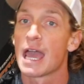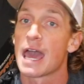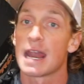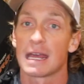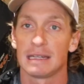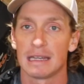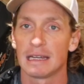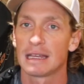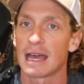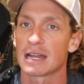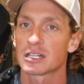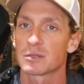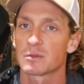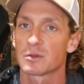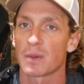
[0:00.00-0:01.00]
and I did
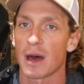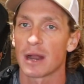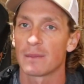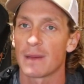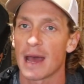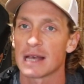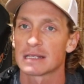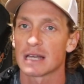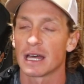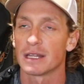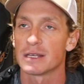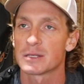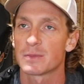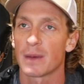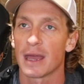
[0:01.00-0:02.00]
catch some spotted bass on
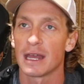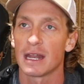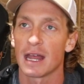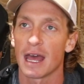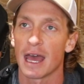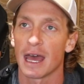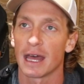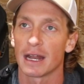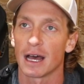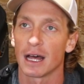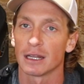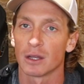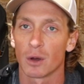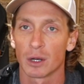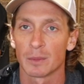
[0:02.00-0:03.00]
this bait at
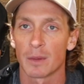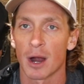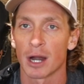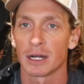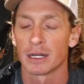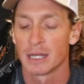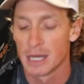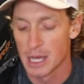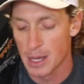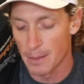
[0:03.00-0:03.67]
Logan Martin,